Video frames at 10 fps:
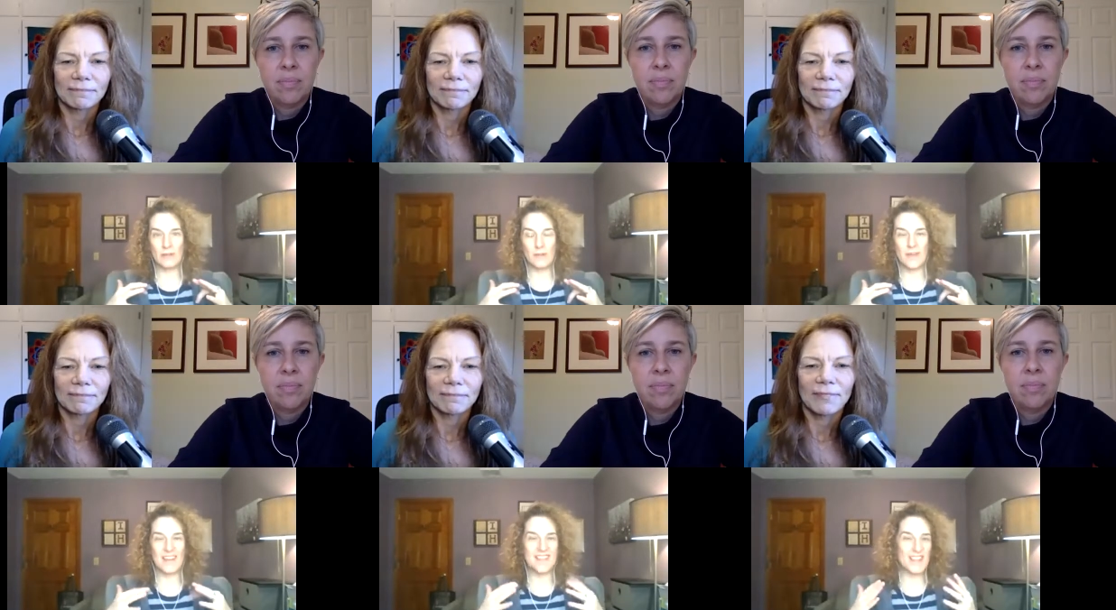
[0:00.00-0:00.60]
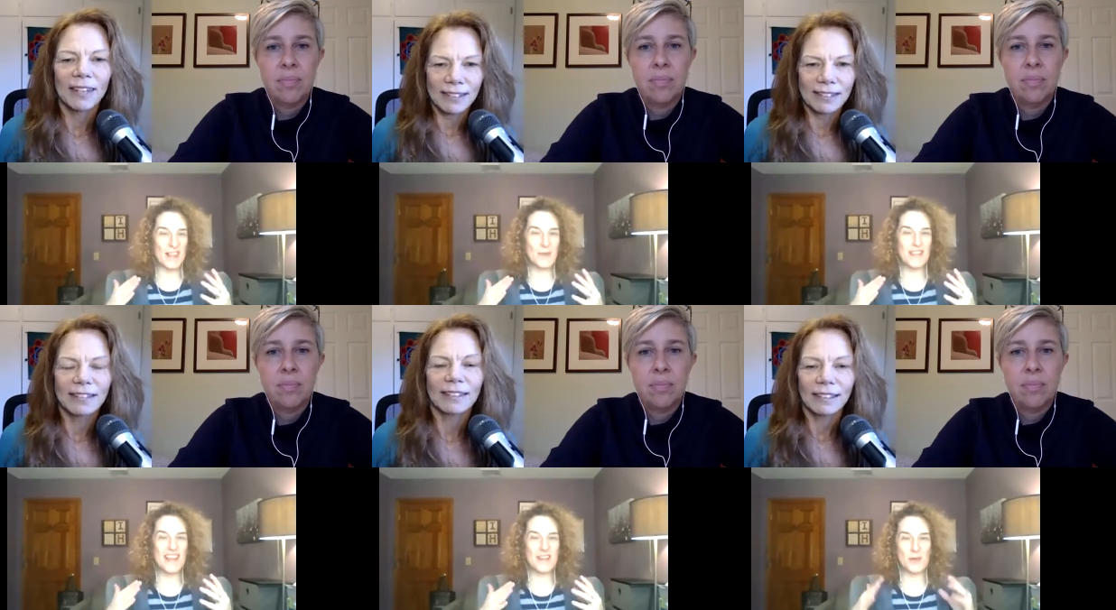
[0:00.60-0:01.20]
Speaker 1: Because like yes. you
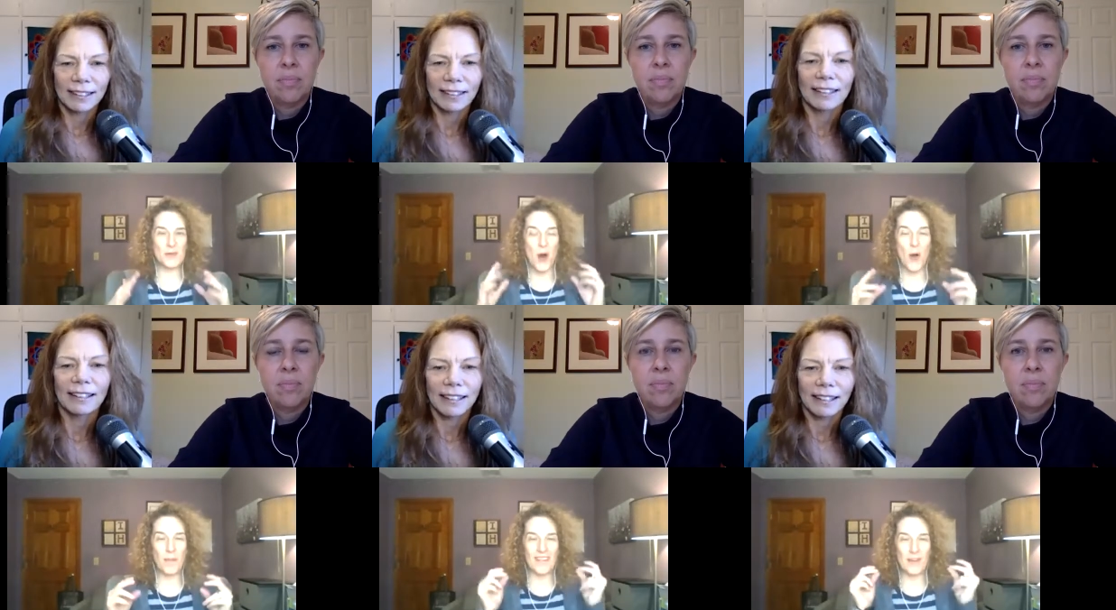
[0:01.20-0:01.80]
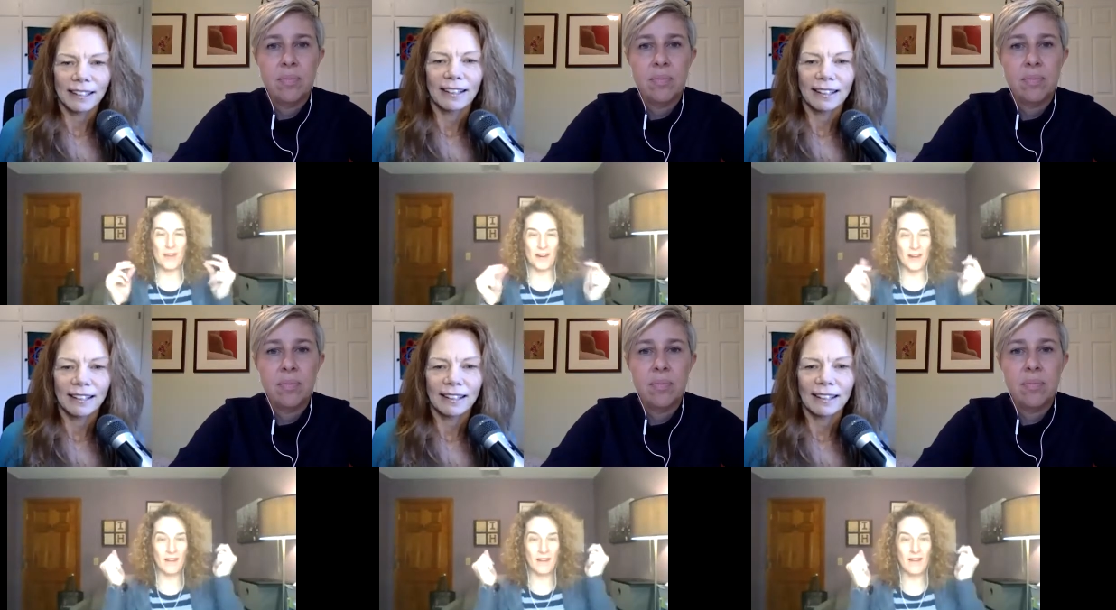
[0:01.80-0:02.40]
said, you were hoping that you were
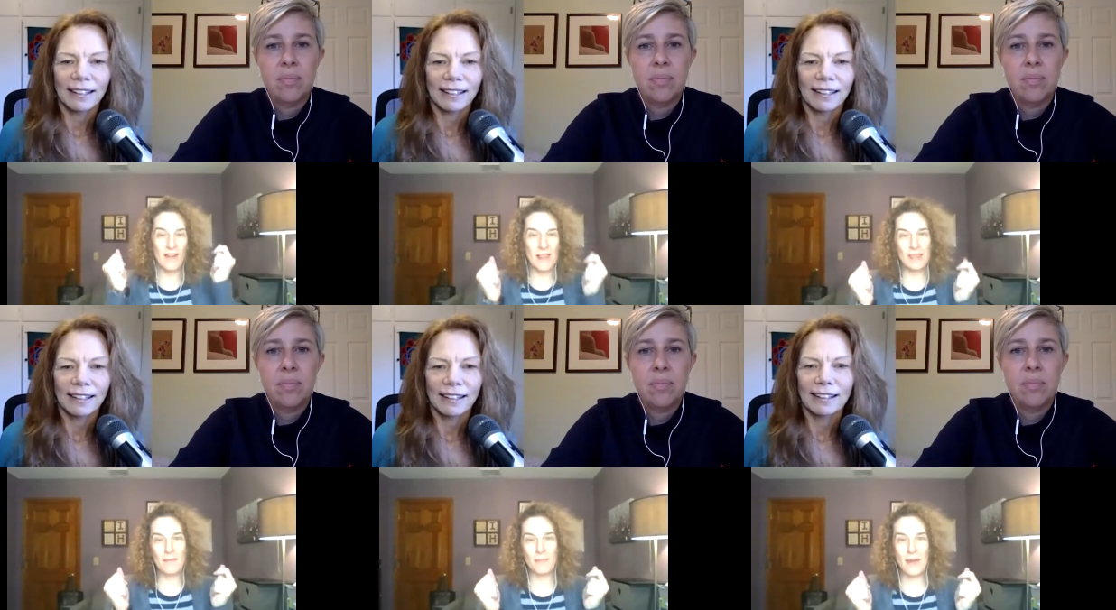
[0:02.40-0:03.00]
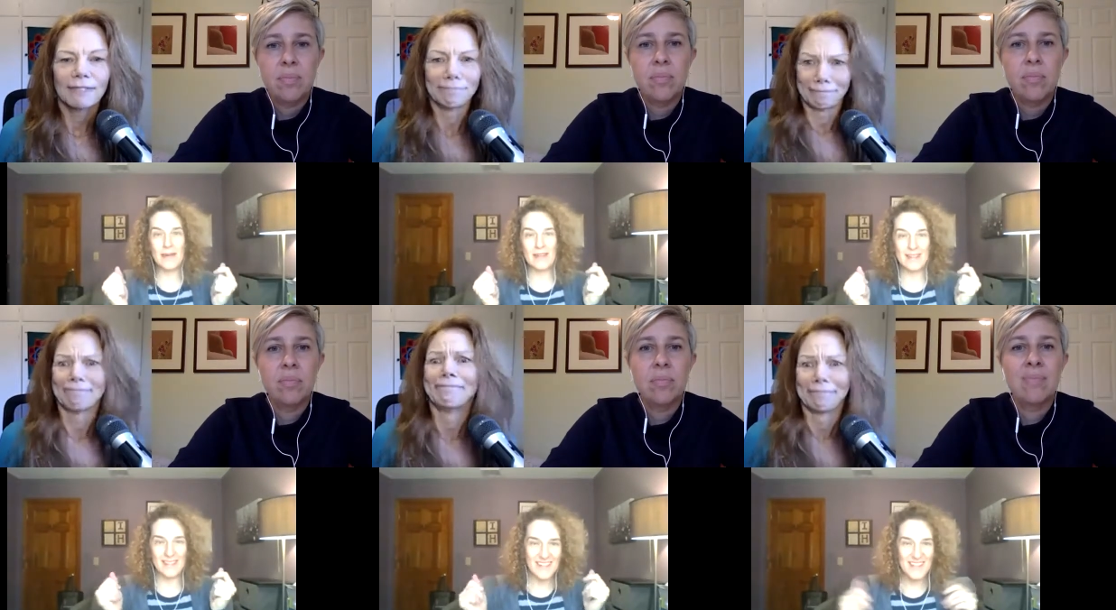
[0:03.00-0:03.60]
gonna hit that button
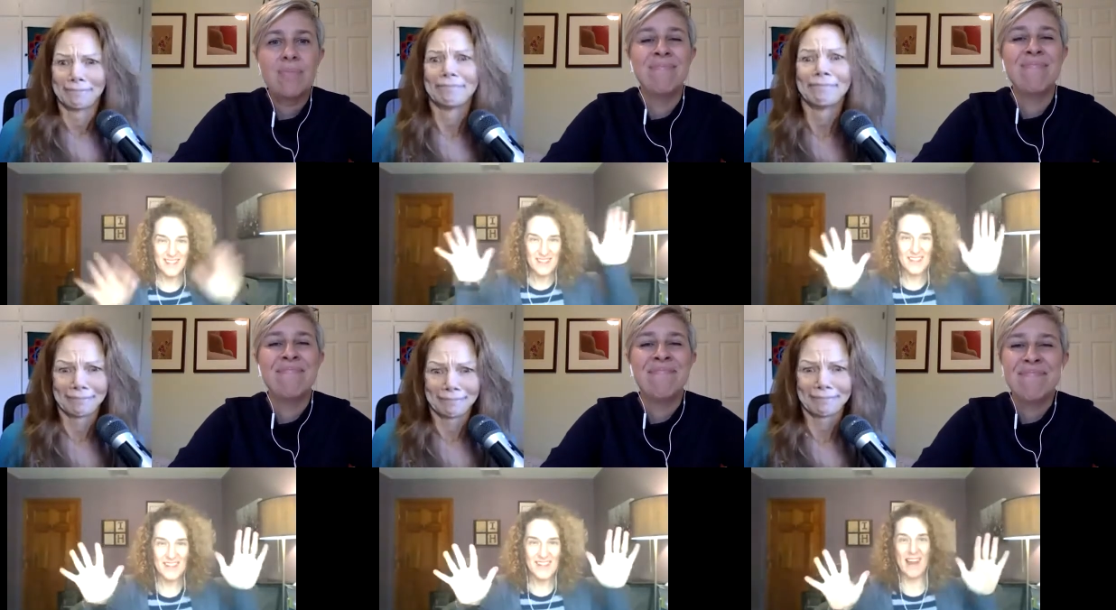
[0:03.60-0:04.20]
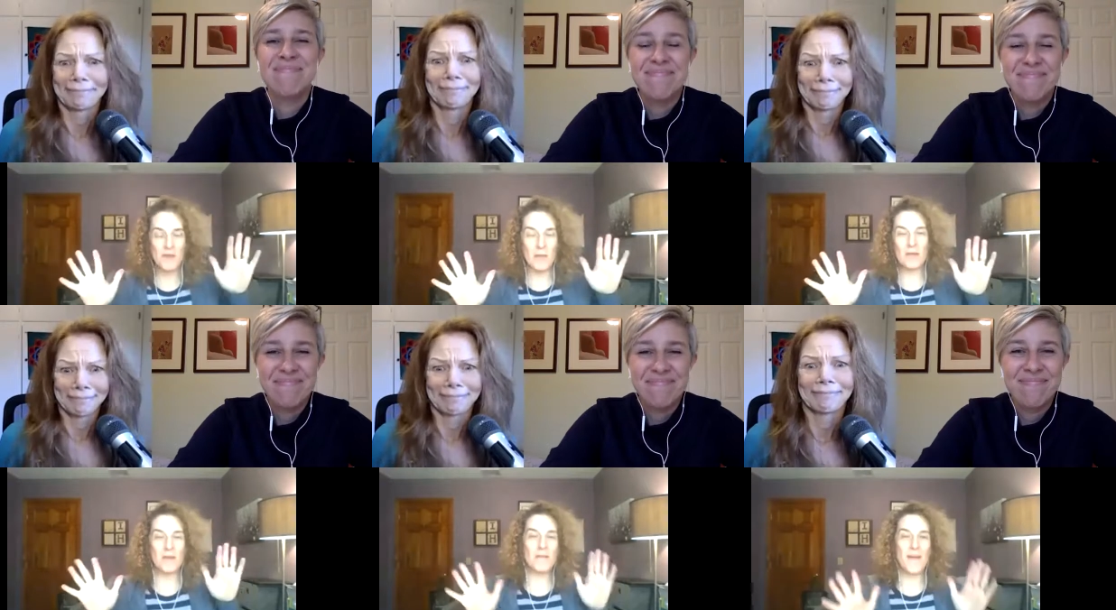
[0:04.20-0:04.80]
and everybody
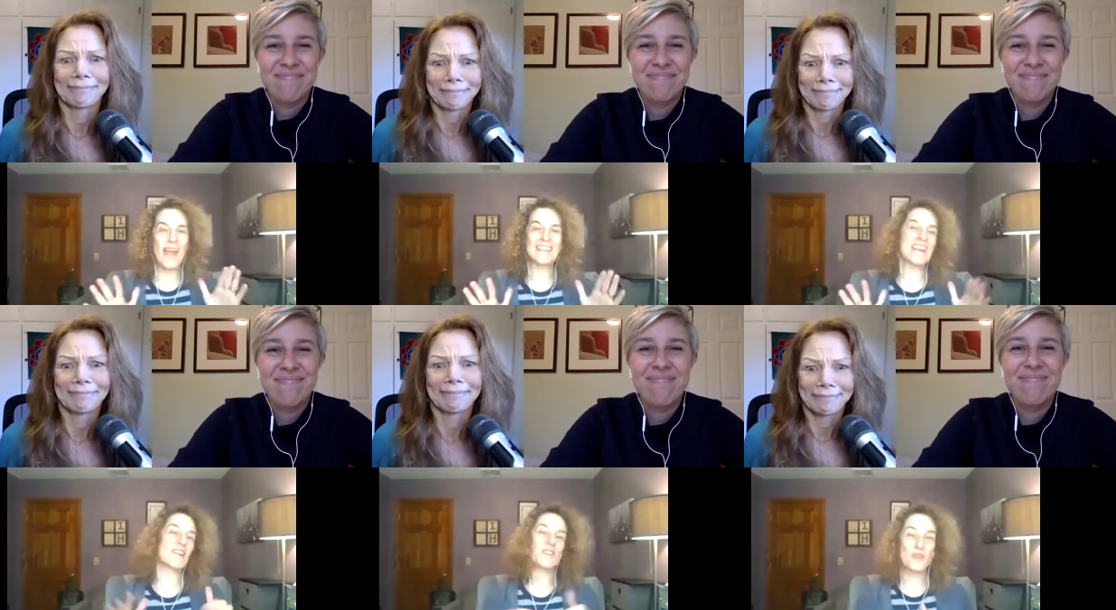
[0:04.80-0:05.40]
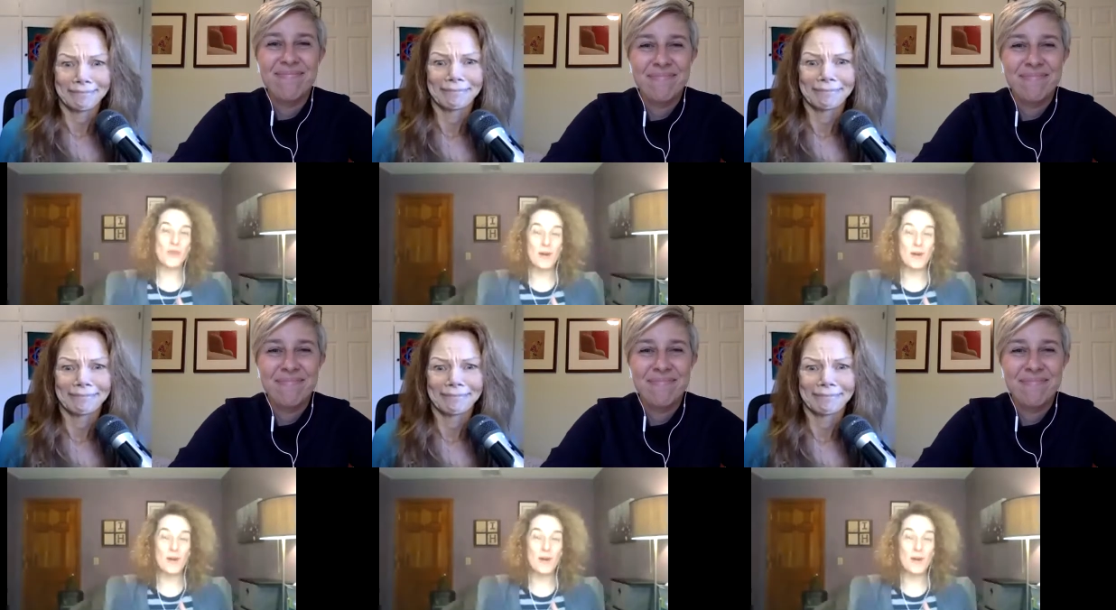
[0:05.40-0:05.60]
be banging down your door.